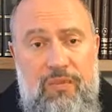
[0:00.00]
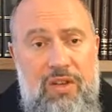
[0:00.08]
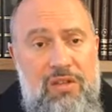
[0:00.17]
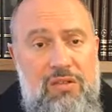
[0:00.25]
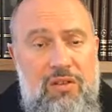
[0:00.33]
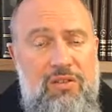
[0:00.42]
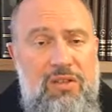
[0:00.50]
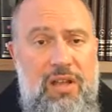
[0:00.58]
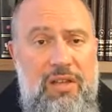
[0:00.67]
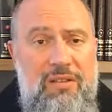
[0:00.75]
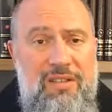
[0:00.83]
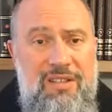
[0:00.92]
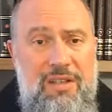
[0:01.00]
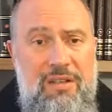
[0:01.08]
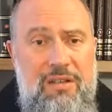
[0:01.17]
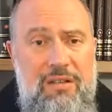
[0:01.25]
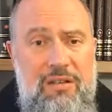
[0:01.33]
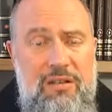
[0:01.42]
It is not like the
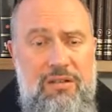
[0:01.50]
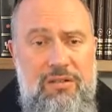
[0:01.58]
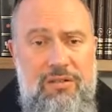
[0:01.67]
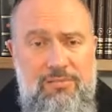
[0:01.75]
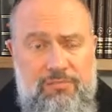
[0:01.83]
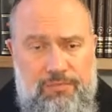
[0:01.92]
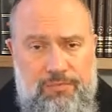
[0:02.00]
T in English,